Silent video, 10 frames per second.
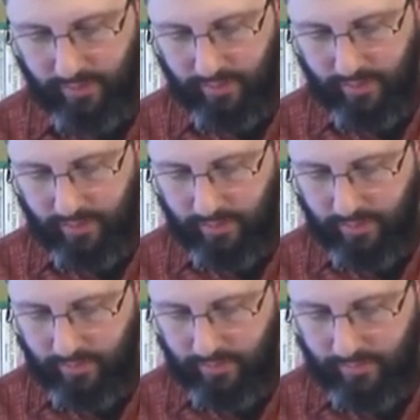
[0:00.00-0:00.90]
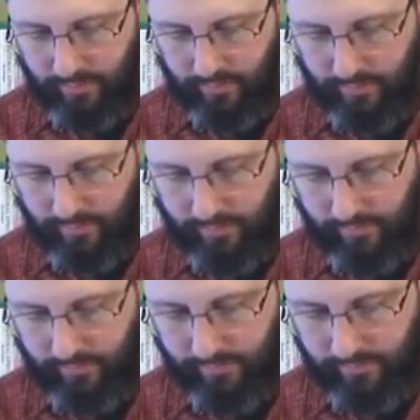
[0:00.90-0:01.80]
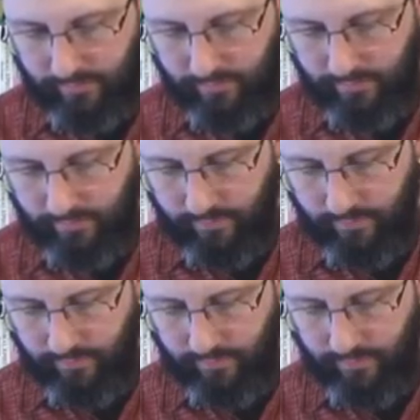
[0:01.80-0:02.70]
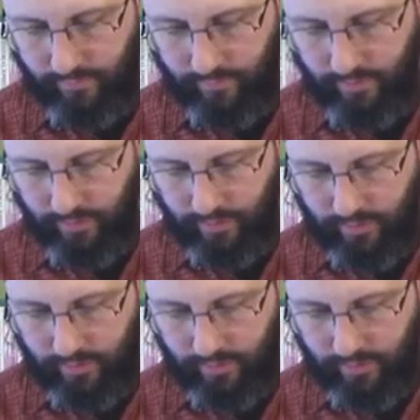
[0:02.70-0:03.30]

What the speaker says: (silence)